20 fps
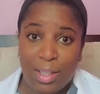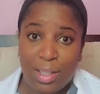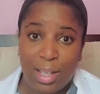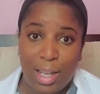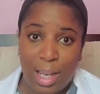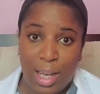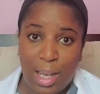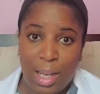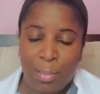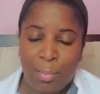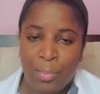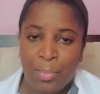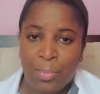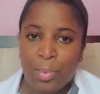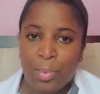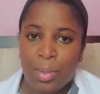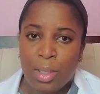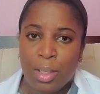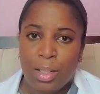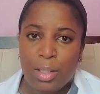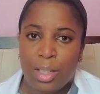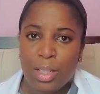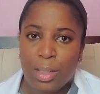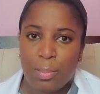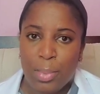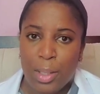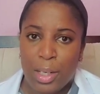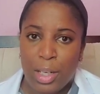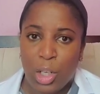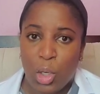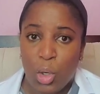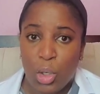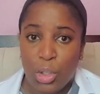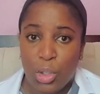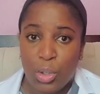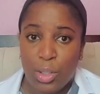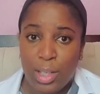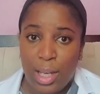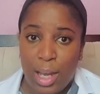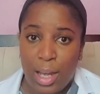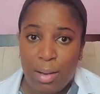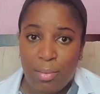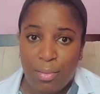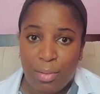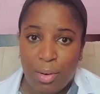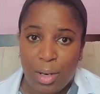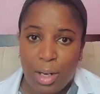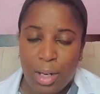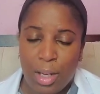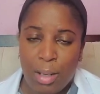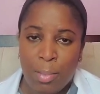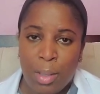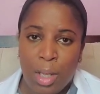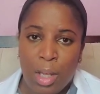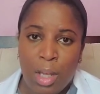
day, just depending on your time frame.